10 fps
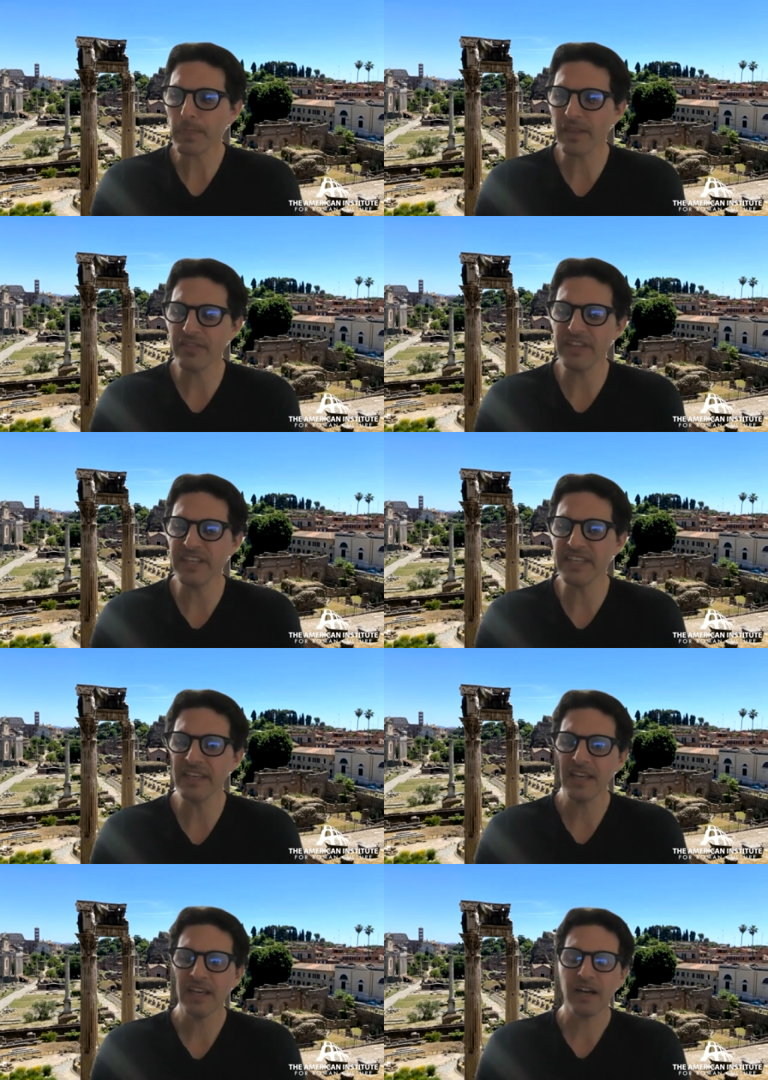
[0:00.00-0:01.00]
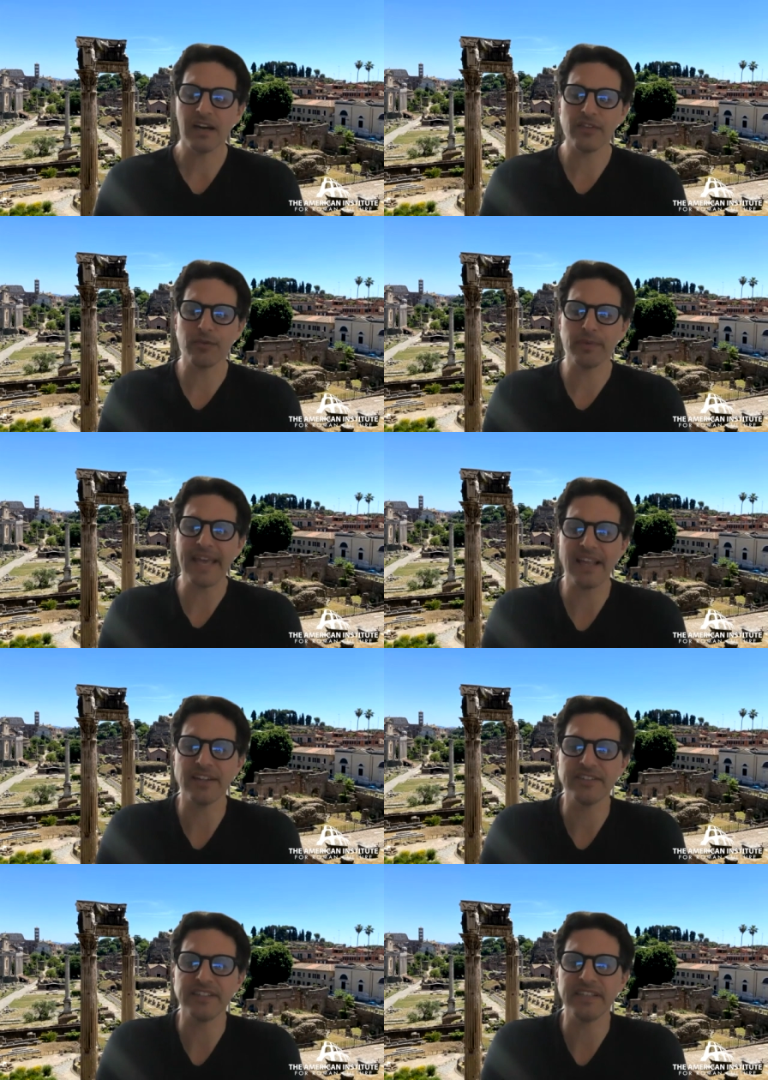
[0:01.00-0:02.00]
the
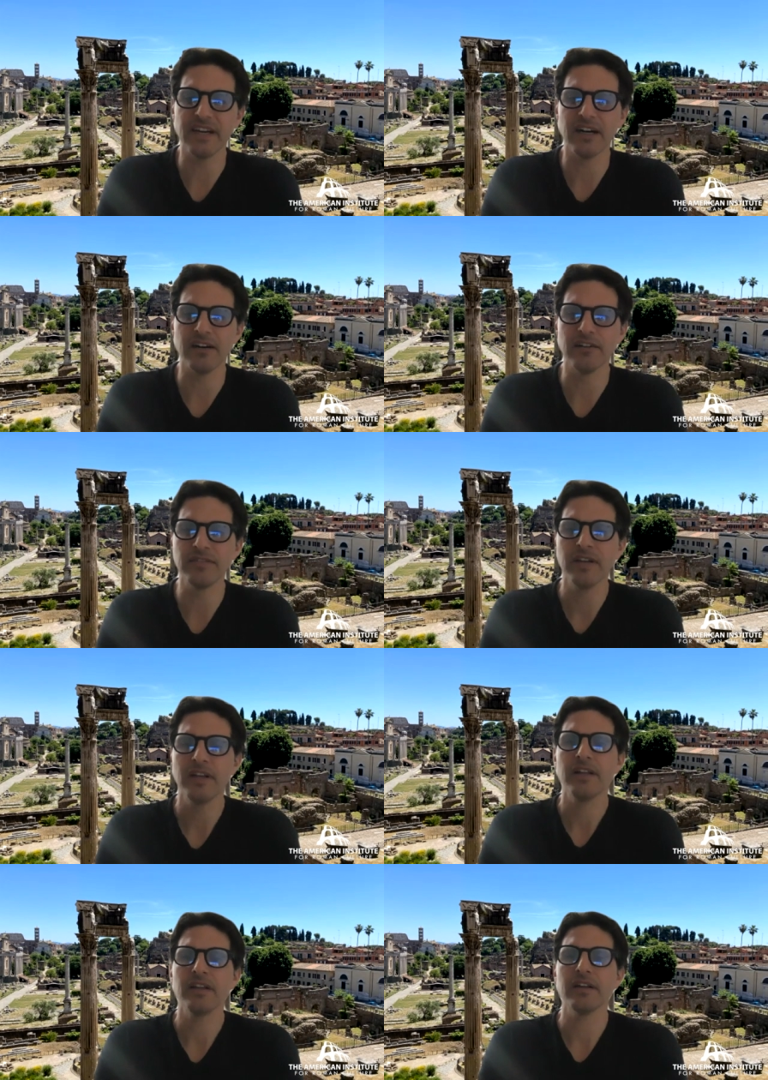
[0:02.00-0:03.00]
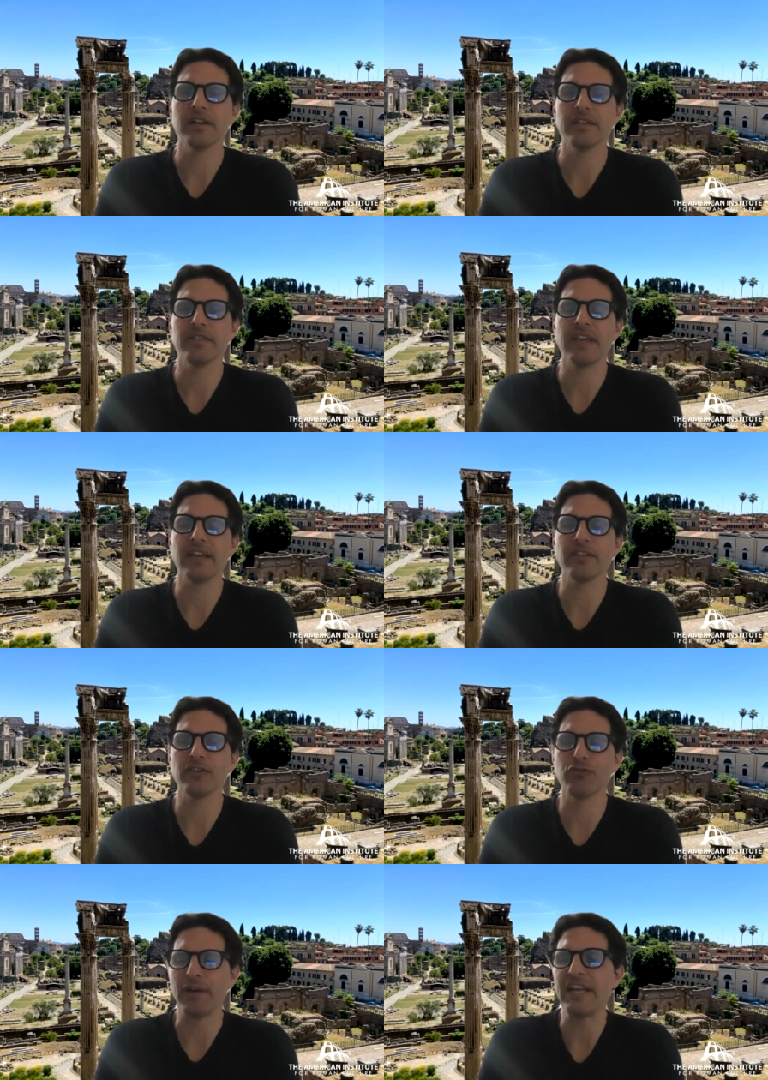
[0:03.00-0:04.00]
reality of that
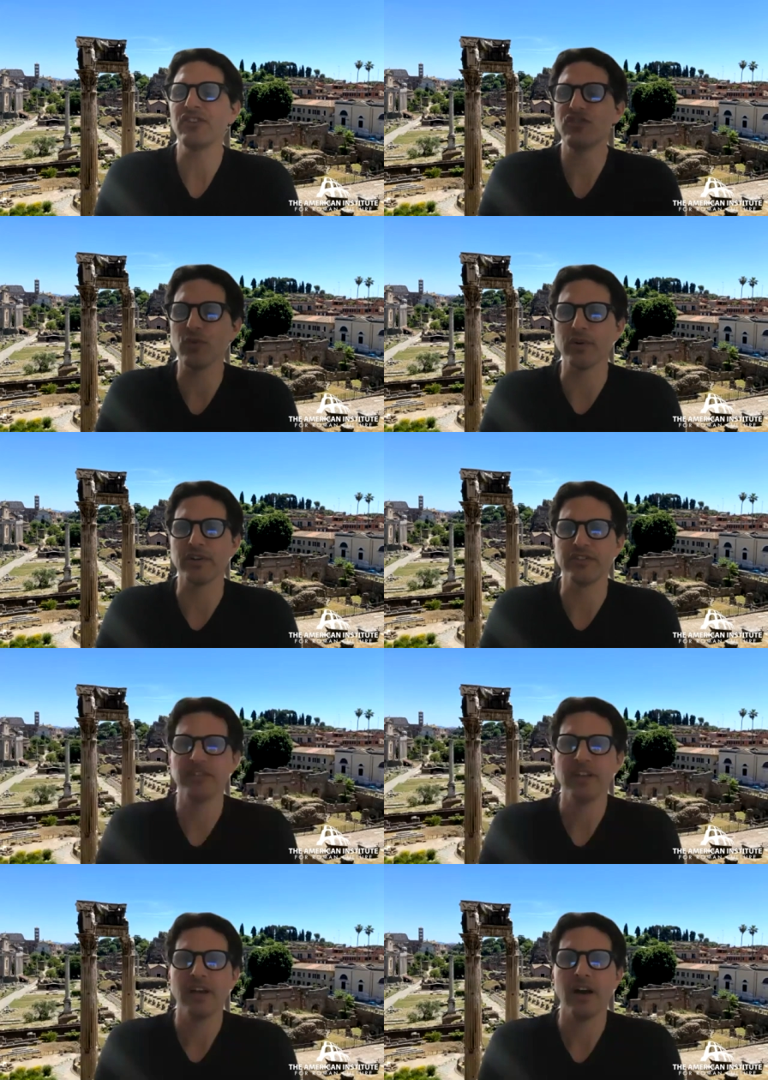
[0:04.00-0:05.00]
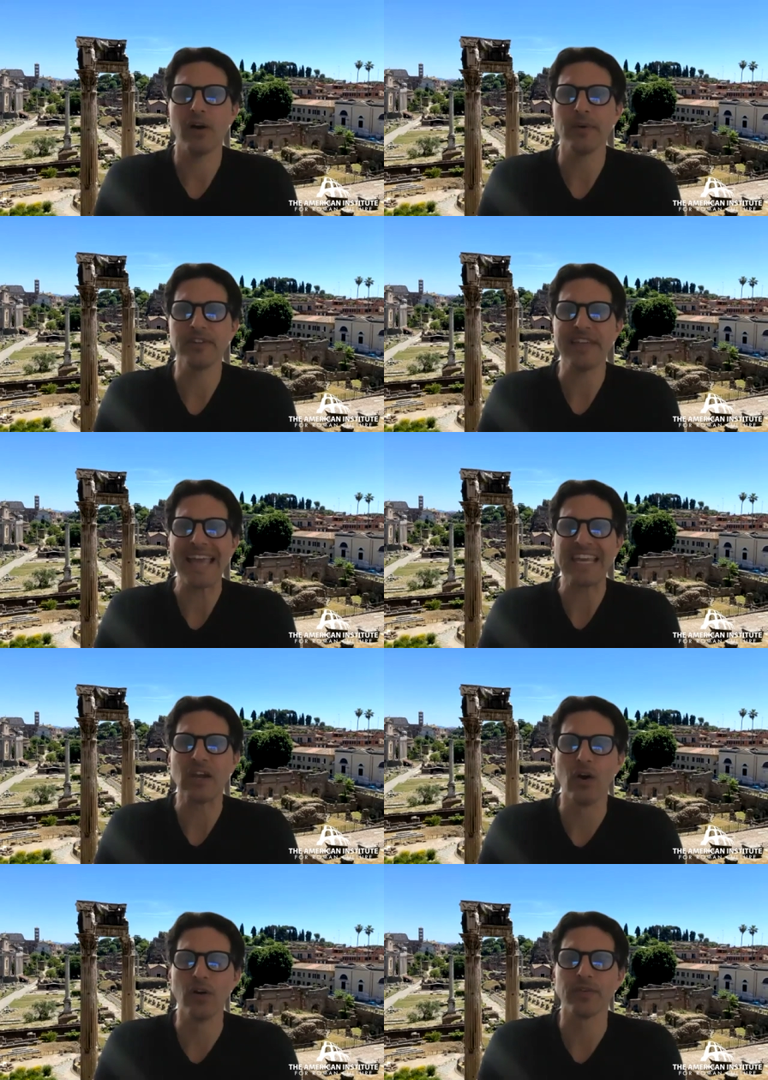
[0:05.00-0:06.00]
the grain shortage always
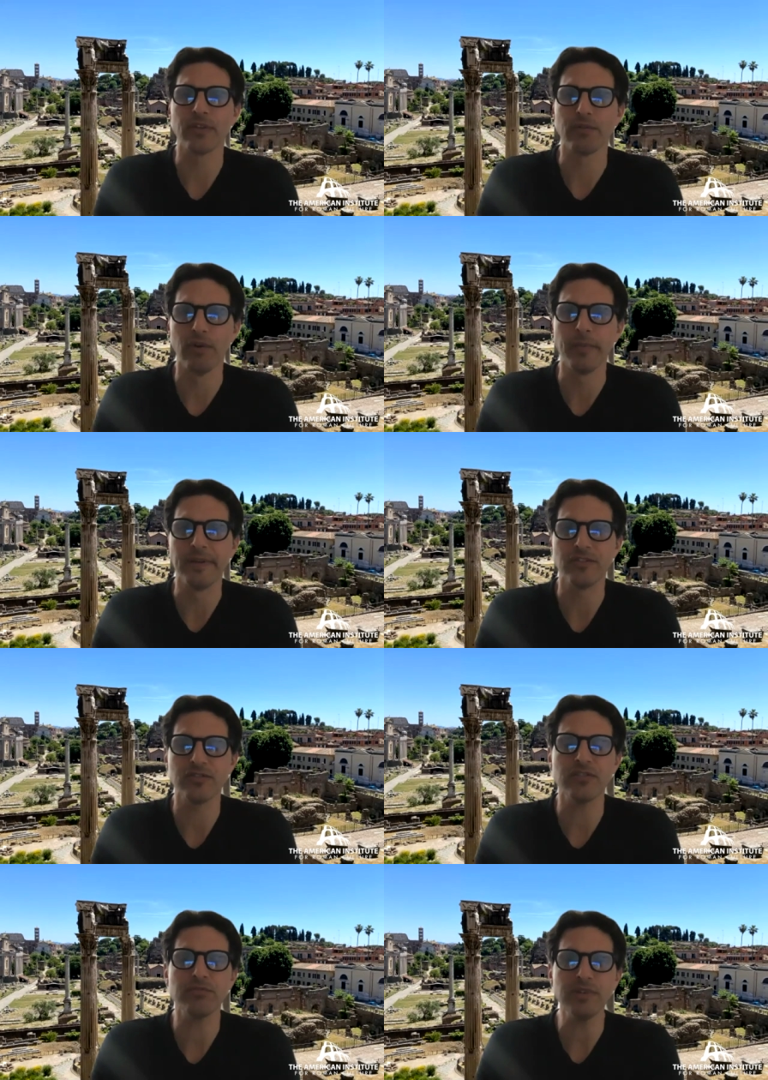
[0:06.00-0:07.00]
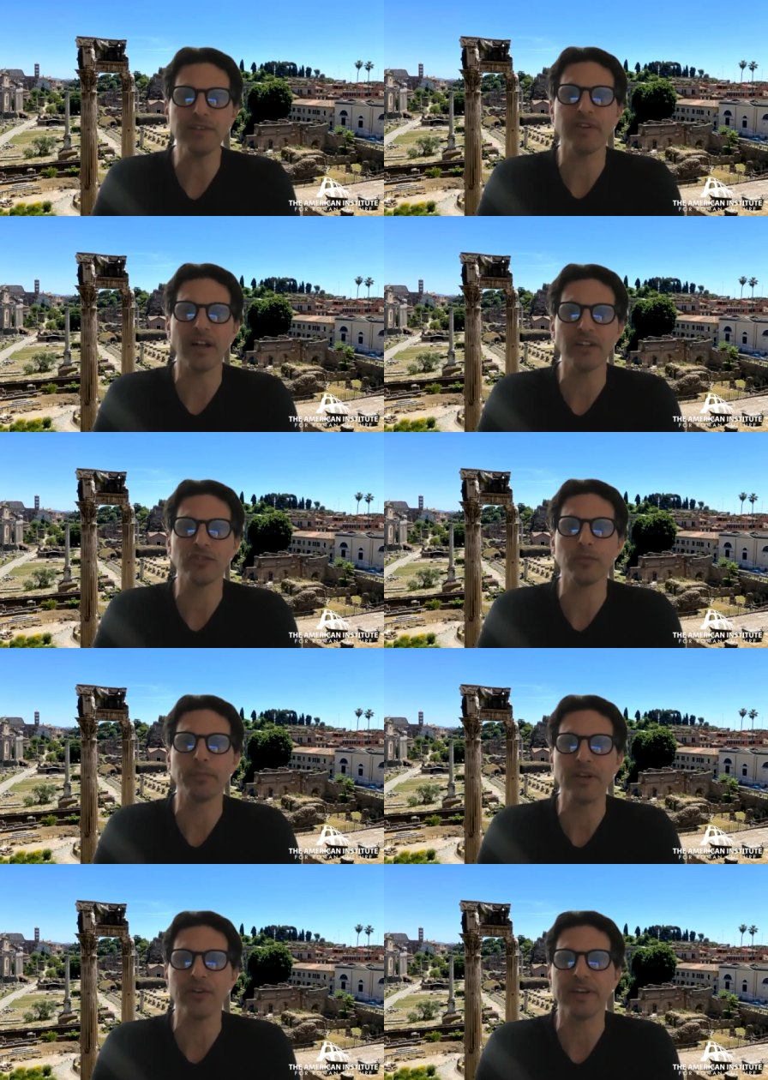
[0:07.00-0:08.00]
hanging over the Romans. So it's a really volatile
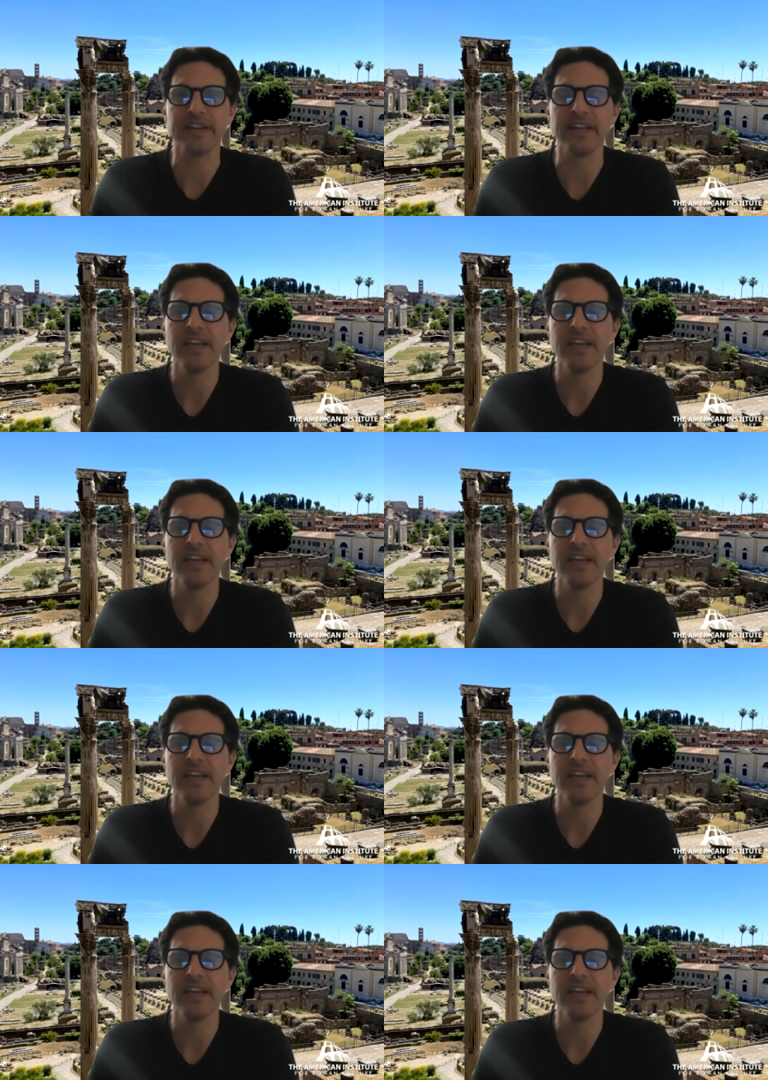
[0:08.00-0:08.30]
period